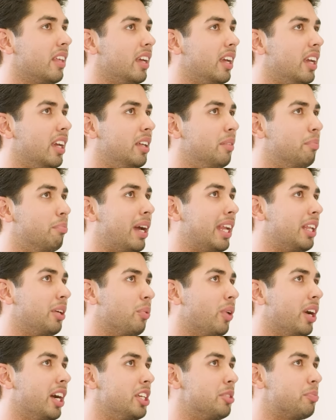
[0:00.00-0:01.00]
in many
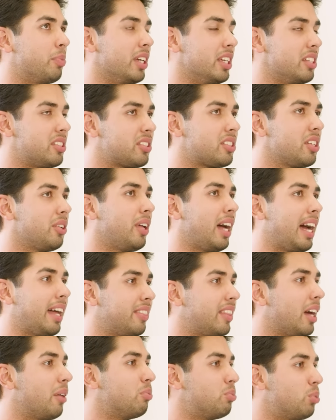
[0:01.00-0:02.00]
ways, but it still had
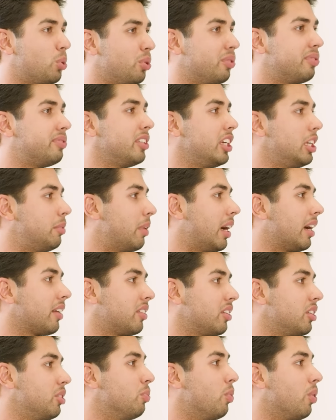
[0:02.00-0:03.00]
that raw feedback
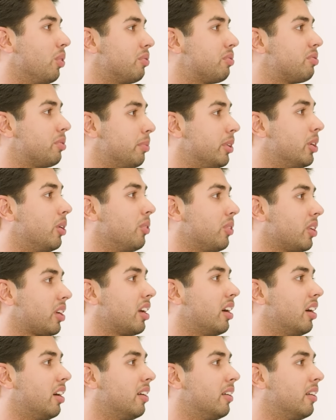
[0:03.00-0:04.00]
that you want from an older car.